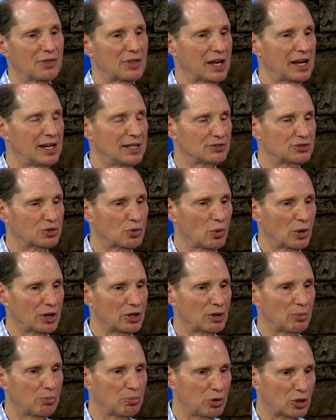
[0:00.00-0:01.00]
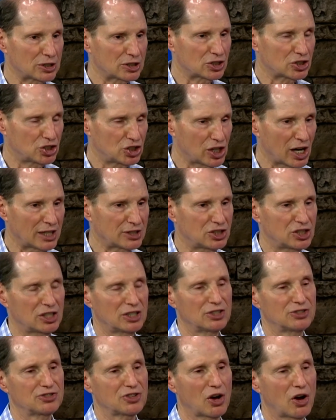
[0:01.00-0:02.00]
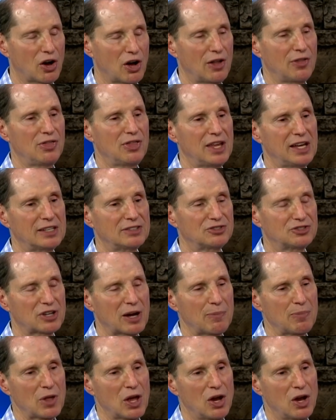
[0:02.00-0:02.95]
that he's going to put judges on these